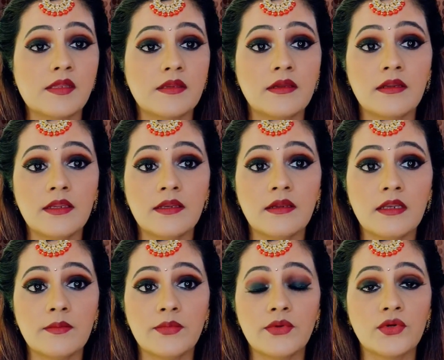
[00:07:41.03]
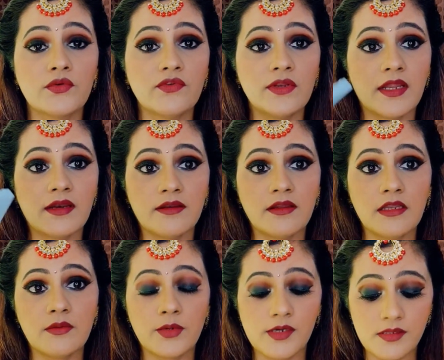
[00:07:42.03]
It's really beautiful and
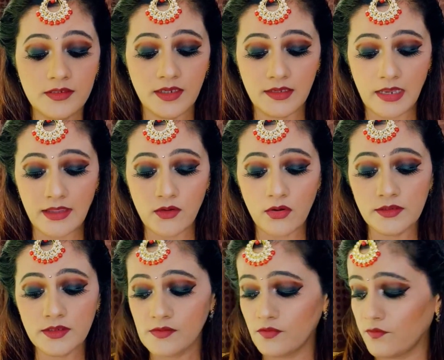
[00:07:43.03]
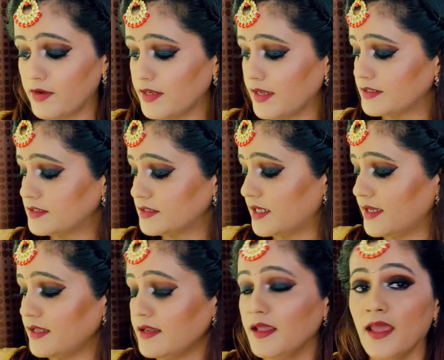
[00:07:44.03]
really versatile. I got this for
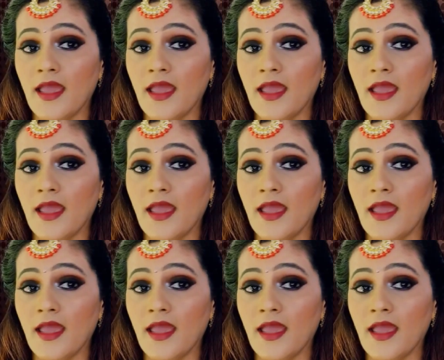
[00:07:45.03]
$199.